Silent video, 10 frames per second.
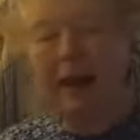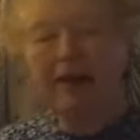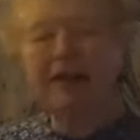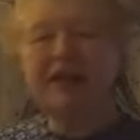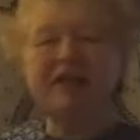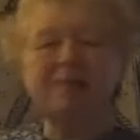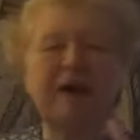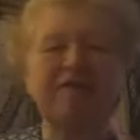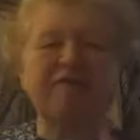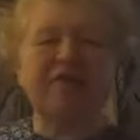This is
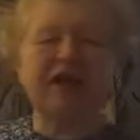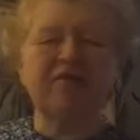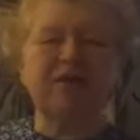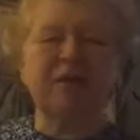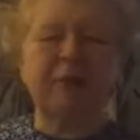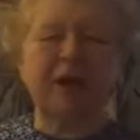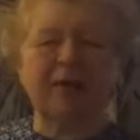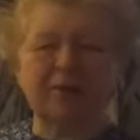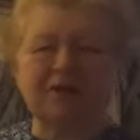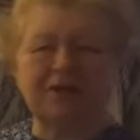my favorite
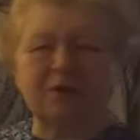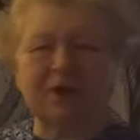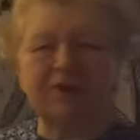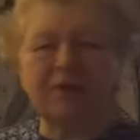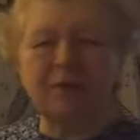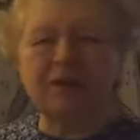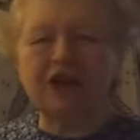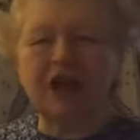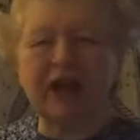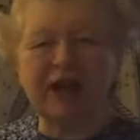Bible story from a
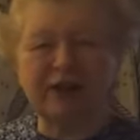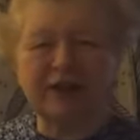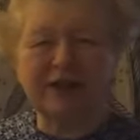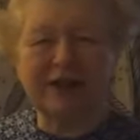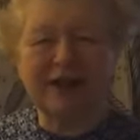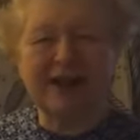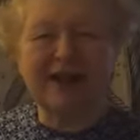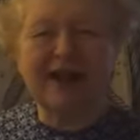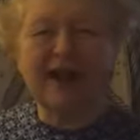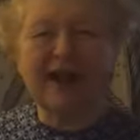child.
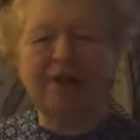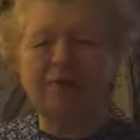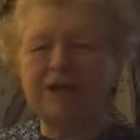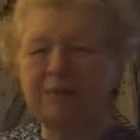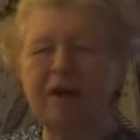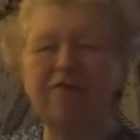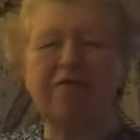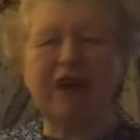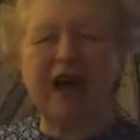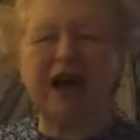I was about
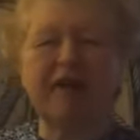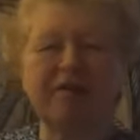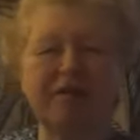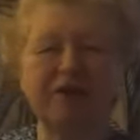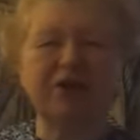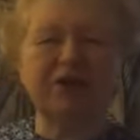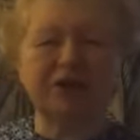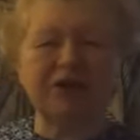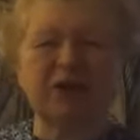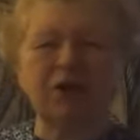5
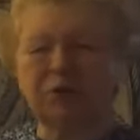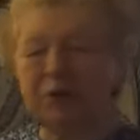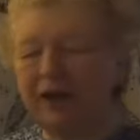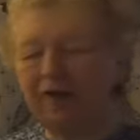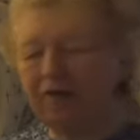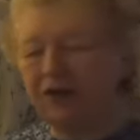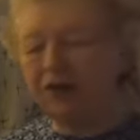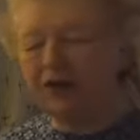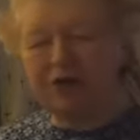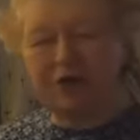years old when I
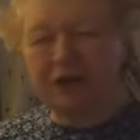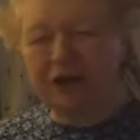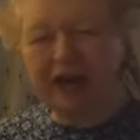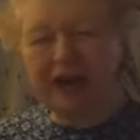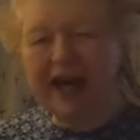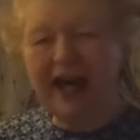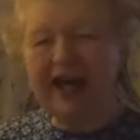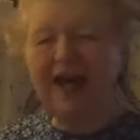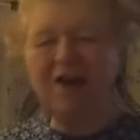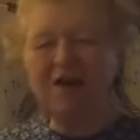first heard it.
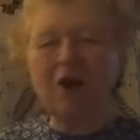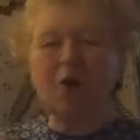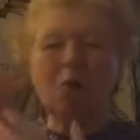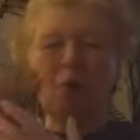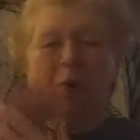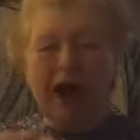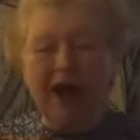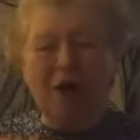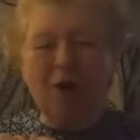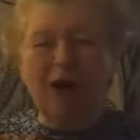And I thought,
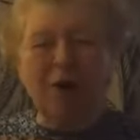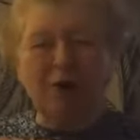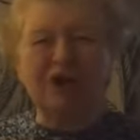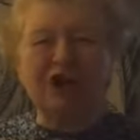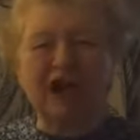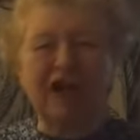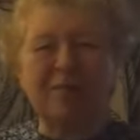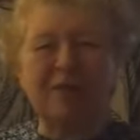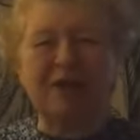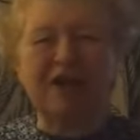wow, I wish I had
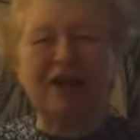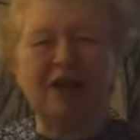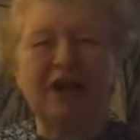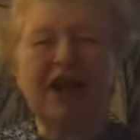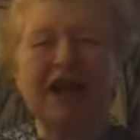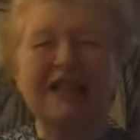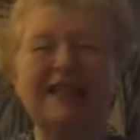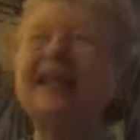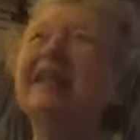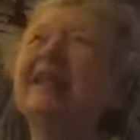been there and
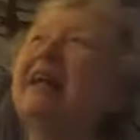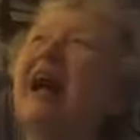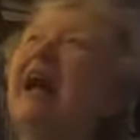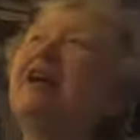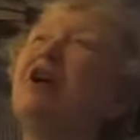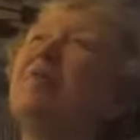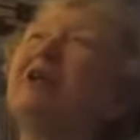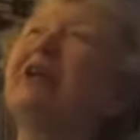seen the guy coming